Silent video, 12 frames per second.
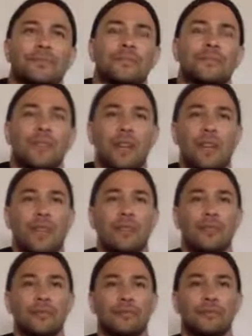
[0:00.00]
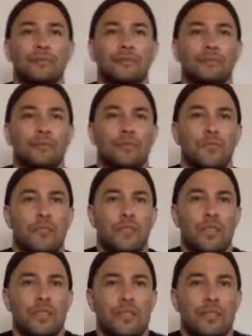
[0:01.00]
yeah,
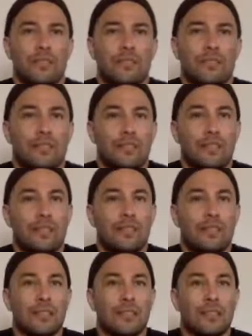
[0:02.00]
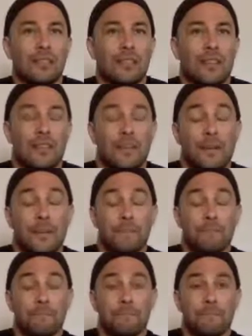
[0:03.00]
genius. It's
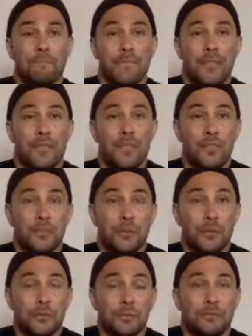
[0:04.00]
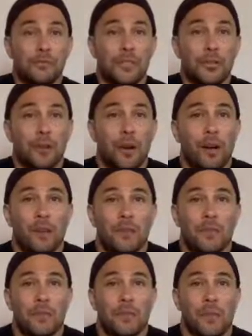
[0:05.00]
true. You
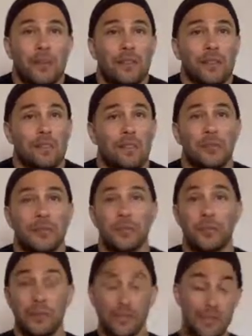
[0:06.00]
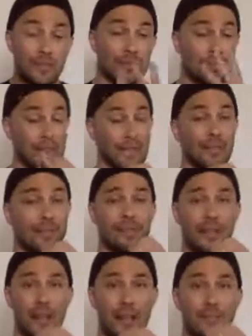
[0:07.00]
always want to really take the
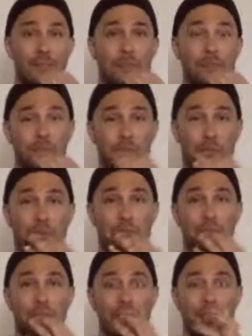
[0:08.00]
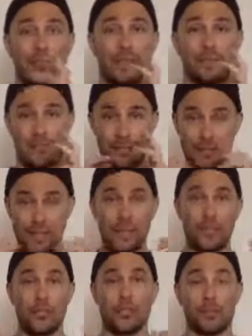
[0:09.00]
time to absorb these things and
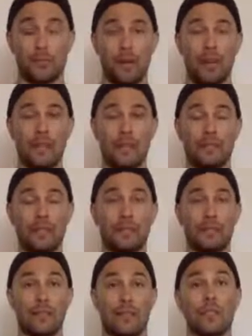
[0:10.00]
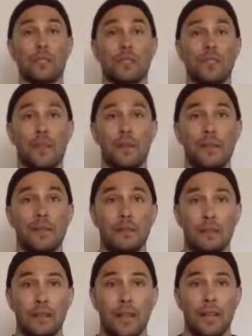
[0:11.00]
teach the body that this is what's
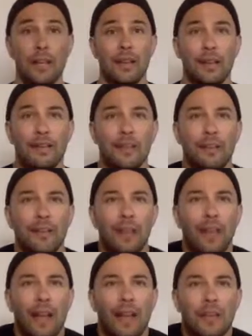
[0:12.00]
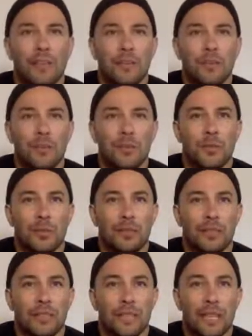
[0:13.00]
coming and have some sort of
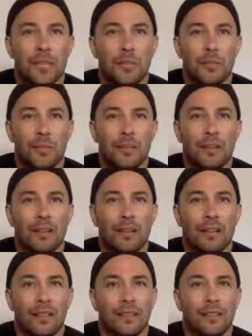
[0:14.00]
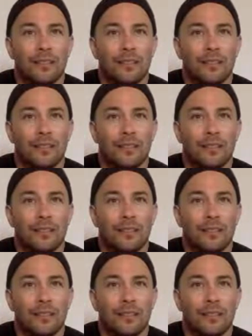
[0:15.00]
engagement on it.